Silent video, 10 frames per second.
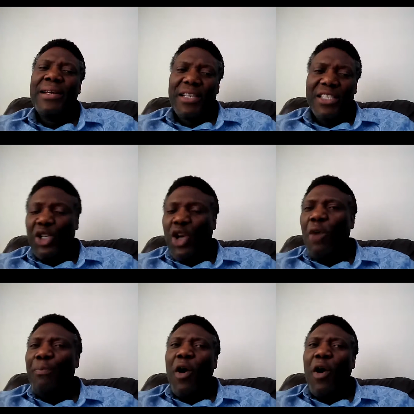the young
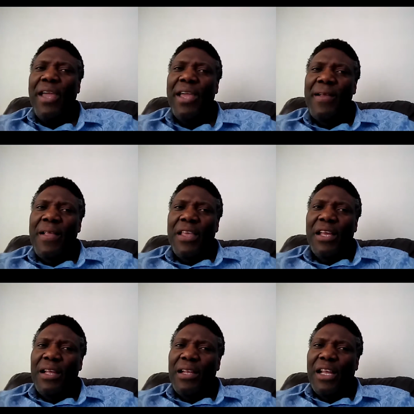boy,
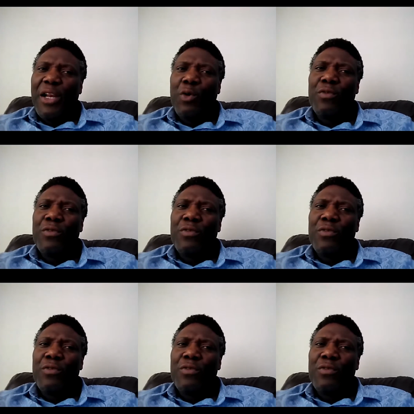you know,